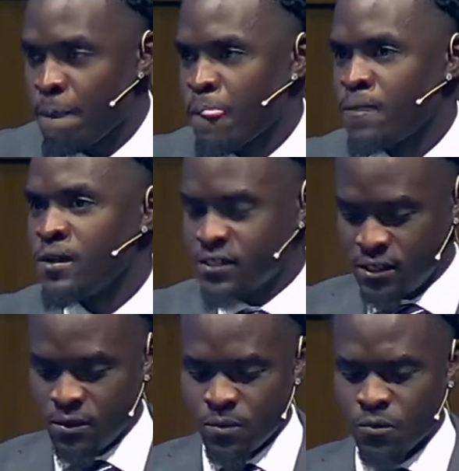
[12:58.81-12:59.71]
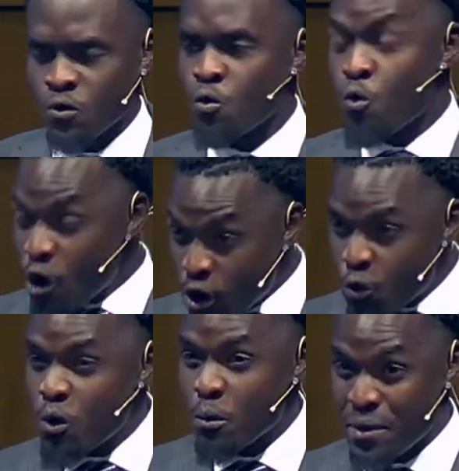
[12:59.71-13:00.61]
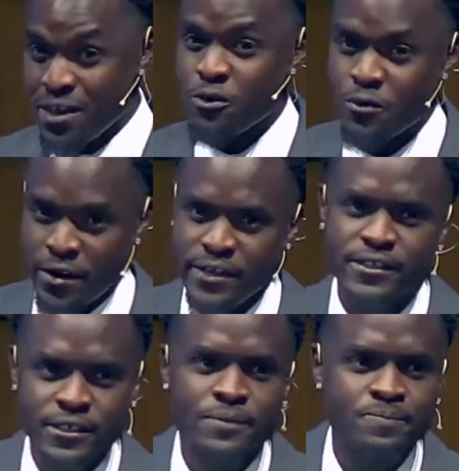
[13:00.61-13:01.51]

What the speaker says: Listen, work will be great.